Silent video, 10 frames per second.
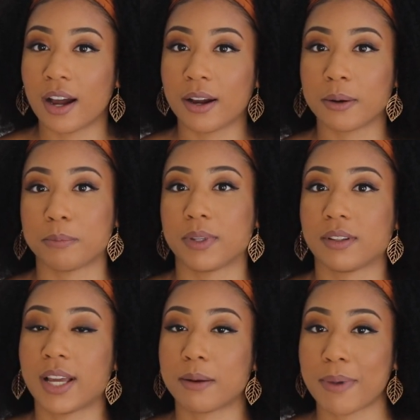Um,
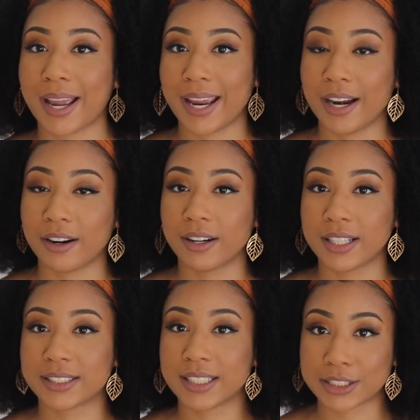like my hair
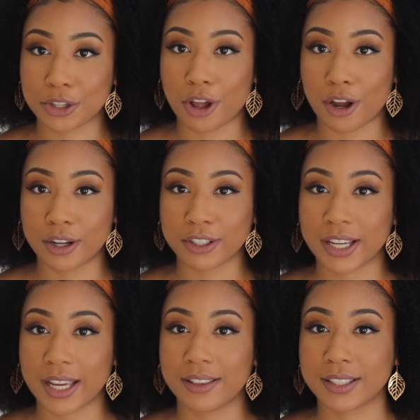is this long,
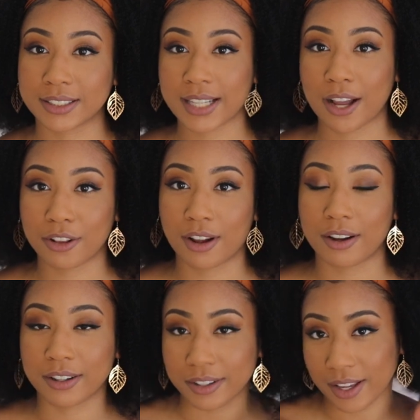and this is how
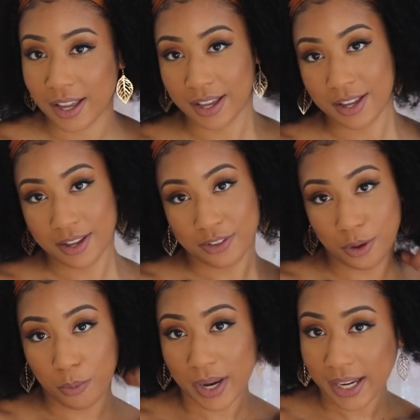long
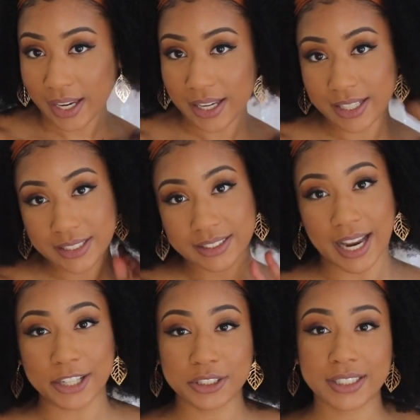the wig is.
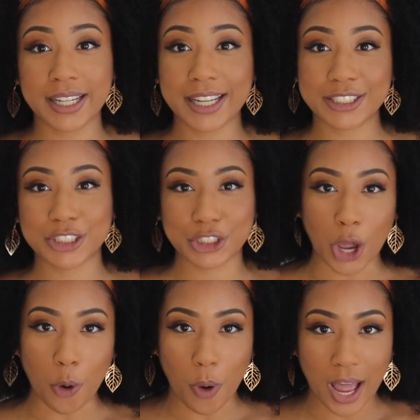I just think it's
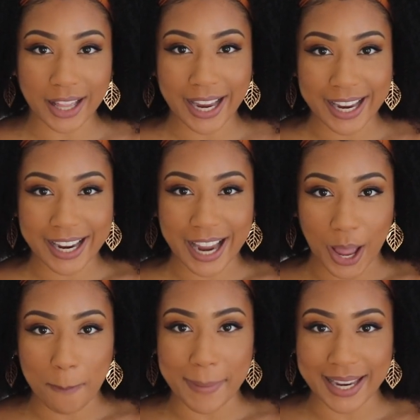so like
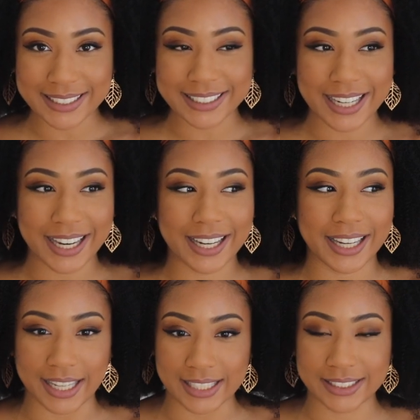amazing and
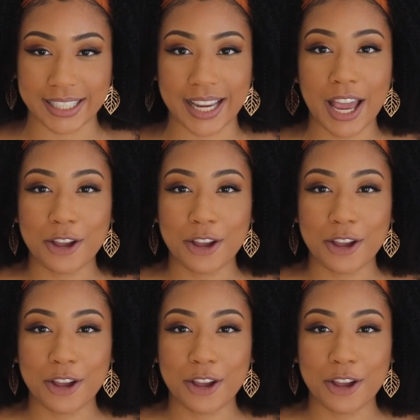easy.